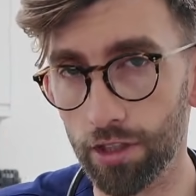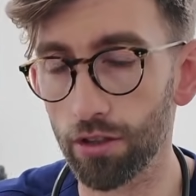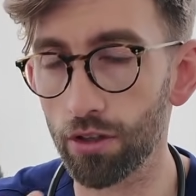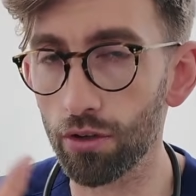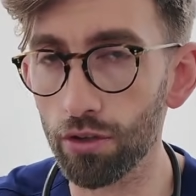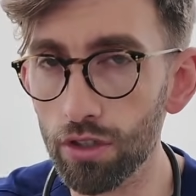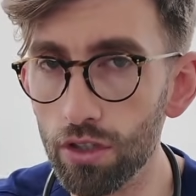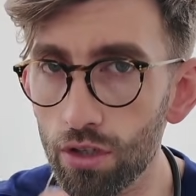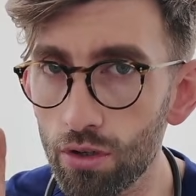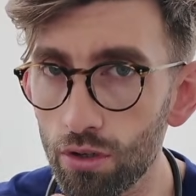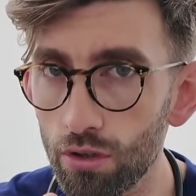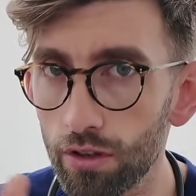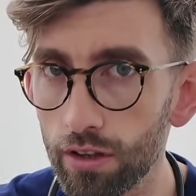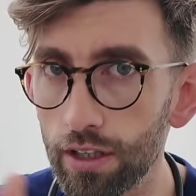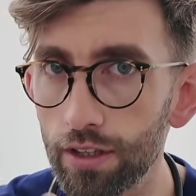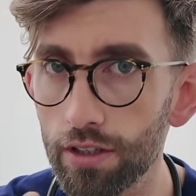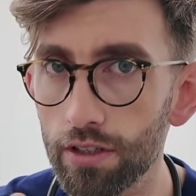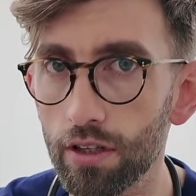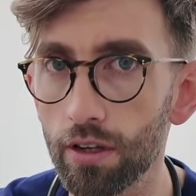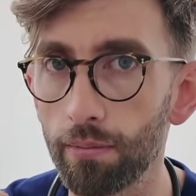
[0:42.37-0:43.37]
So those two
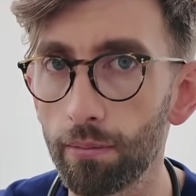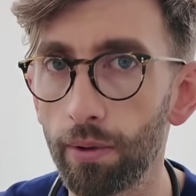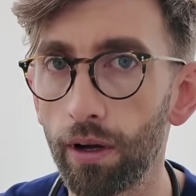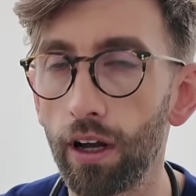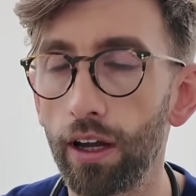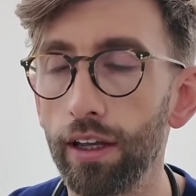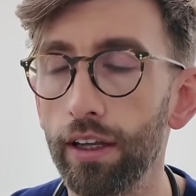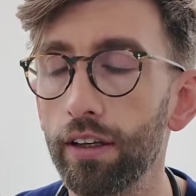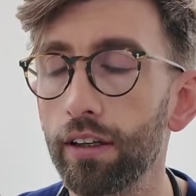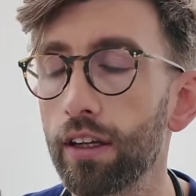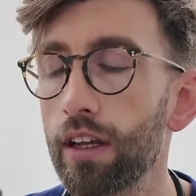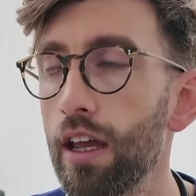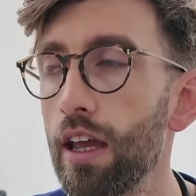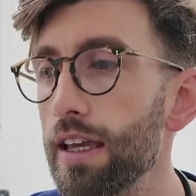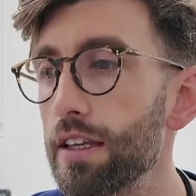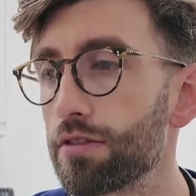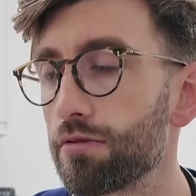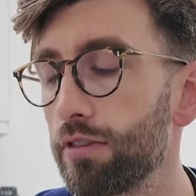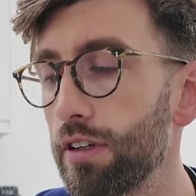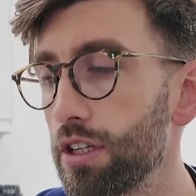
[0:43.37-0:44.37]
things combined
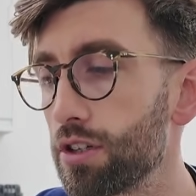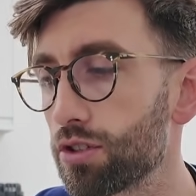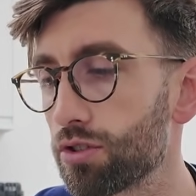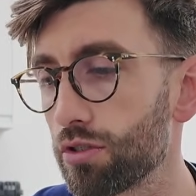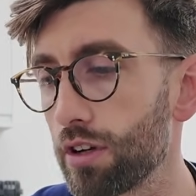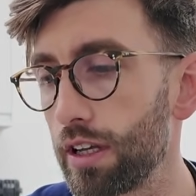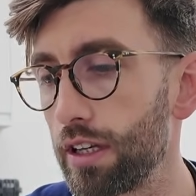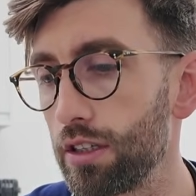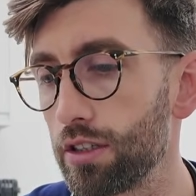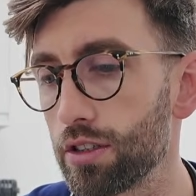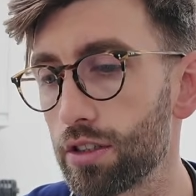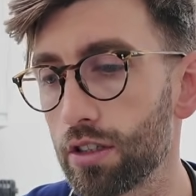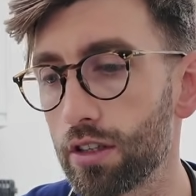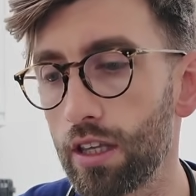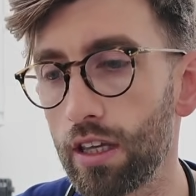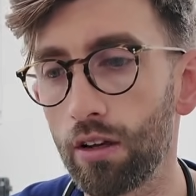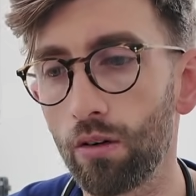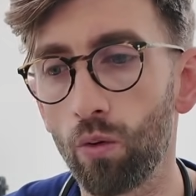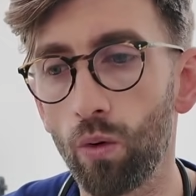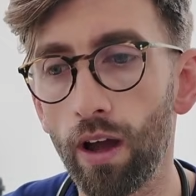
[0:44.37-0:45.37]
is a really strange
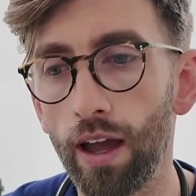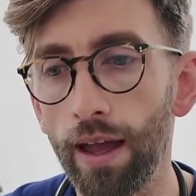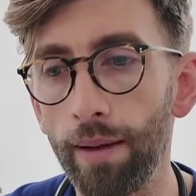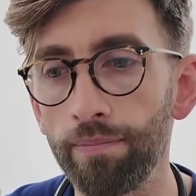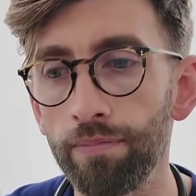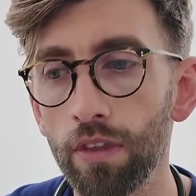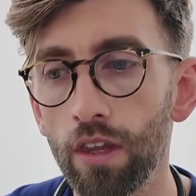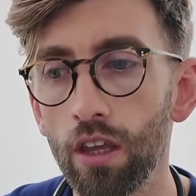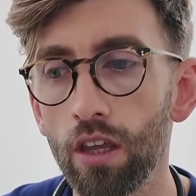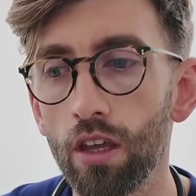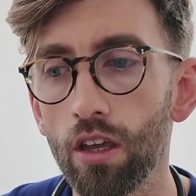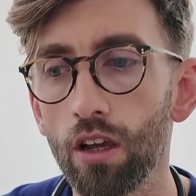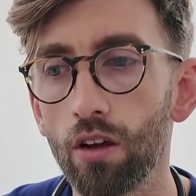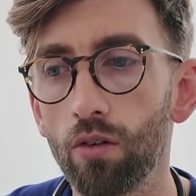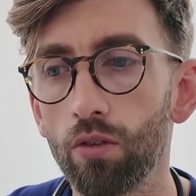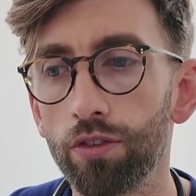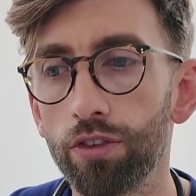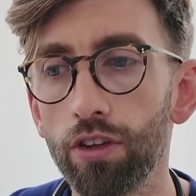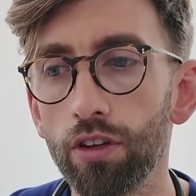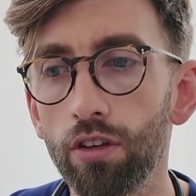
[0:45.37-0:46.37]
thing where
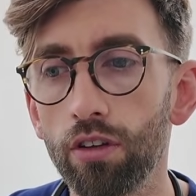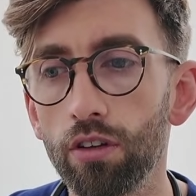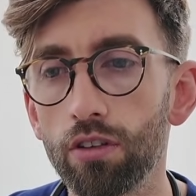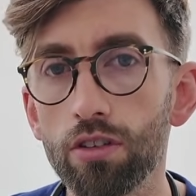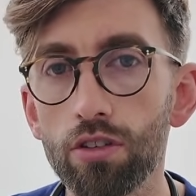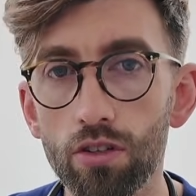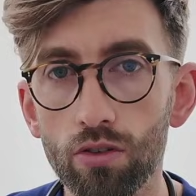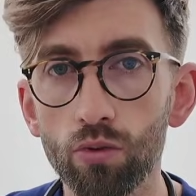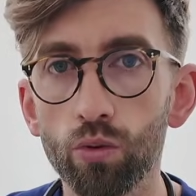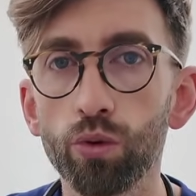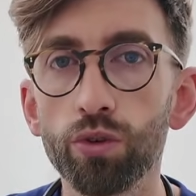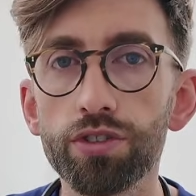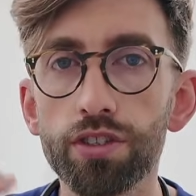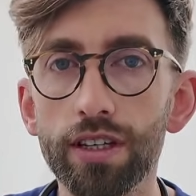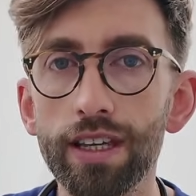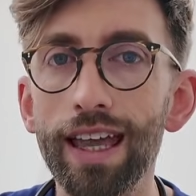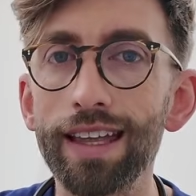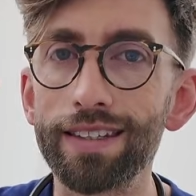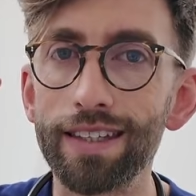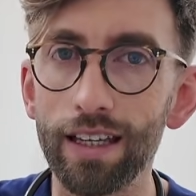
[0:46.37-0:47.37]
the scores
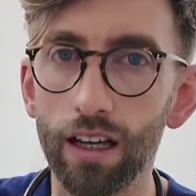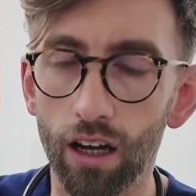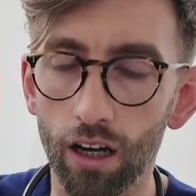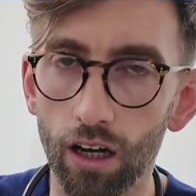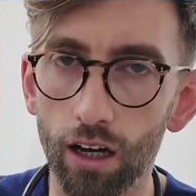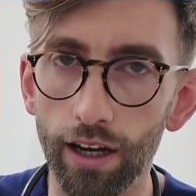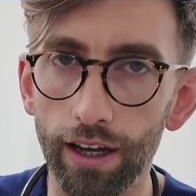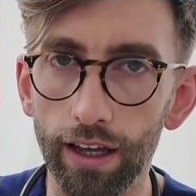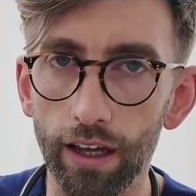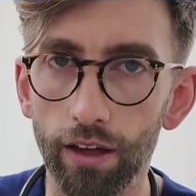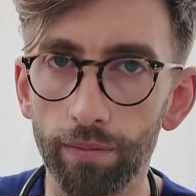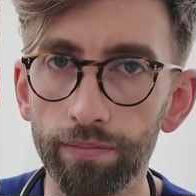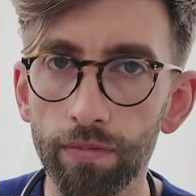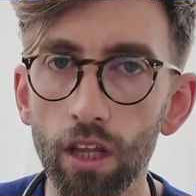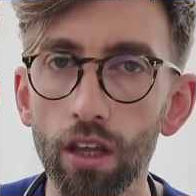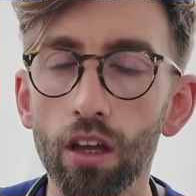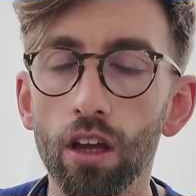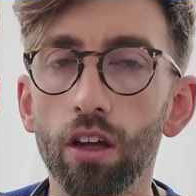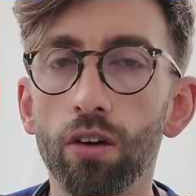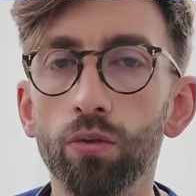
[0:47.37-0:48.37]
are getting higher
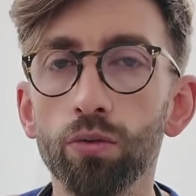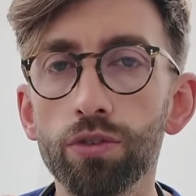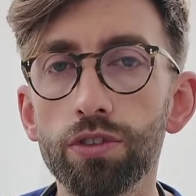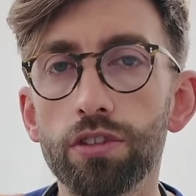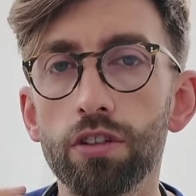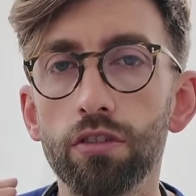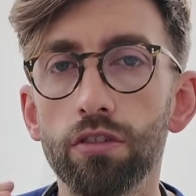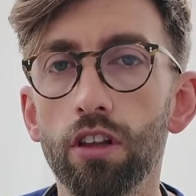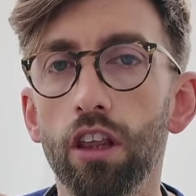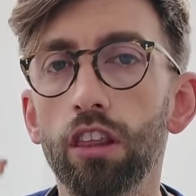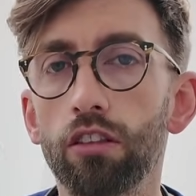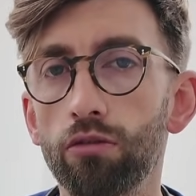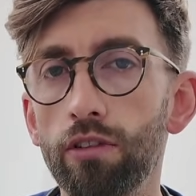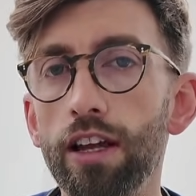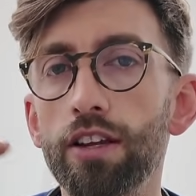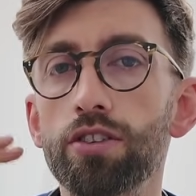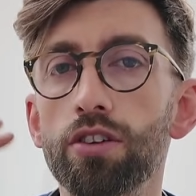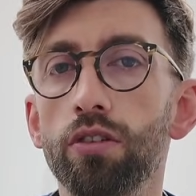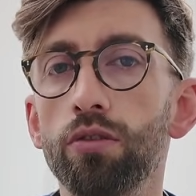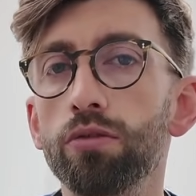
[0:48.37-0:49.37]
and also the
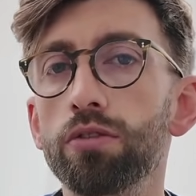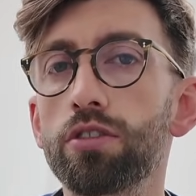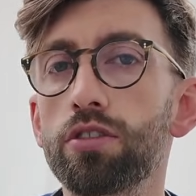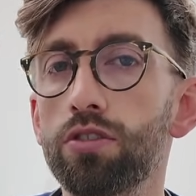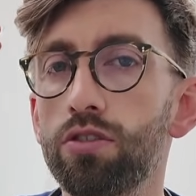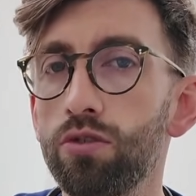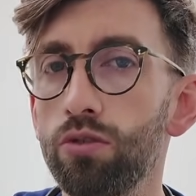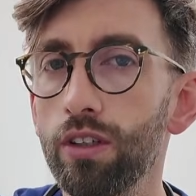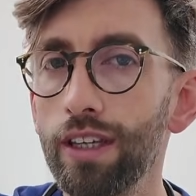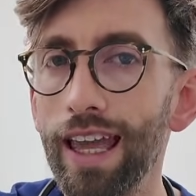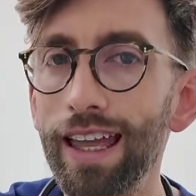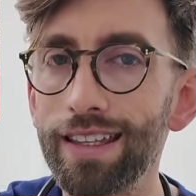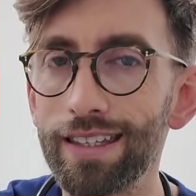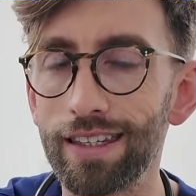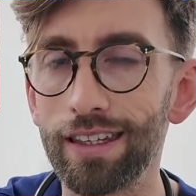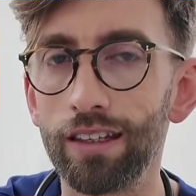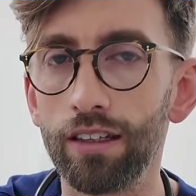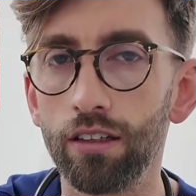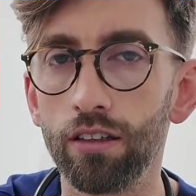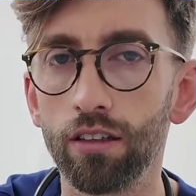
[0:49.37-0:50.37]
thresholds to get
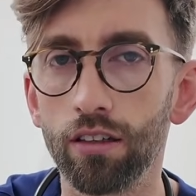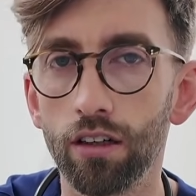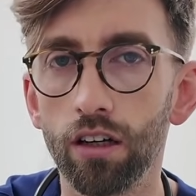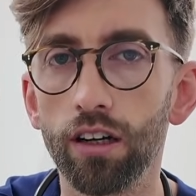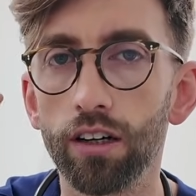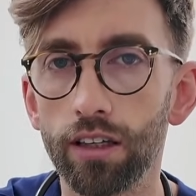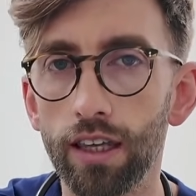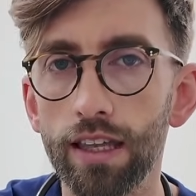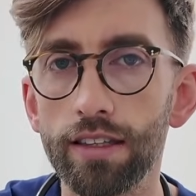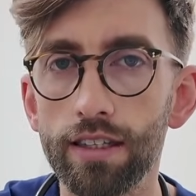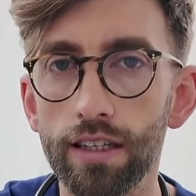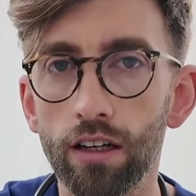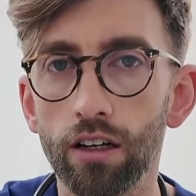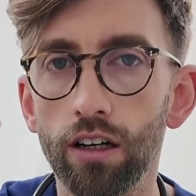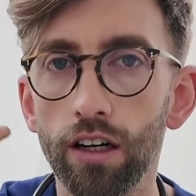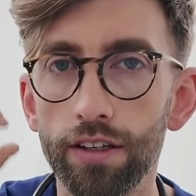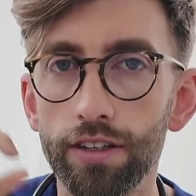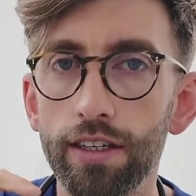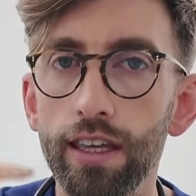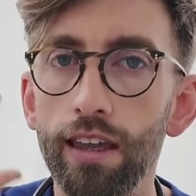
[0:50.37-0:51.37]
in are getting
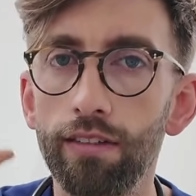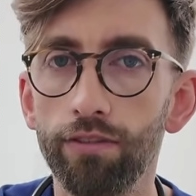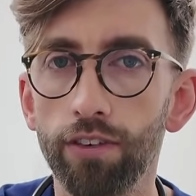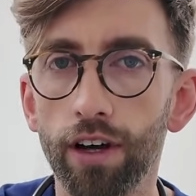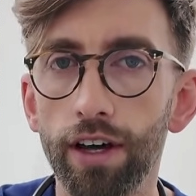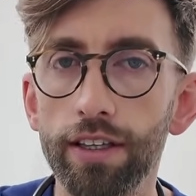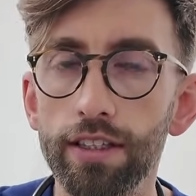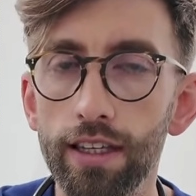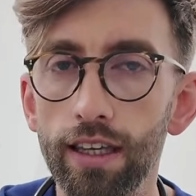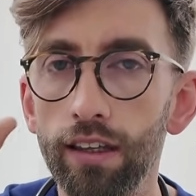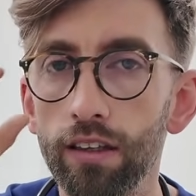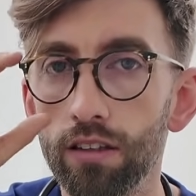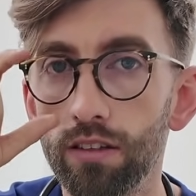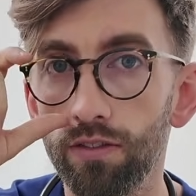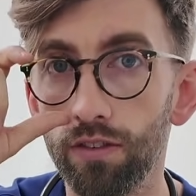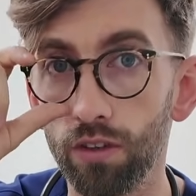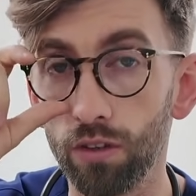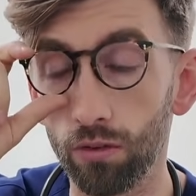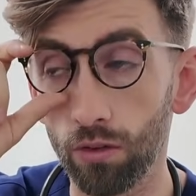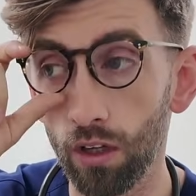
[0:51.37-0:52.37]
higher, to get invited to
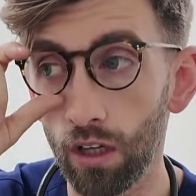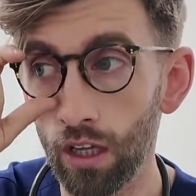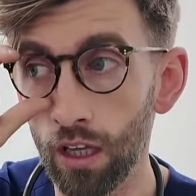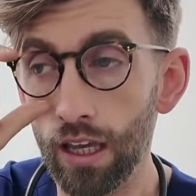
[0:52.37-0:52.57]
interview.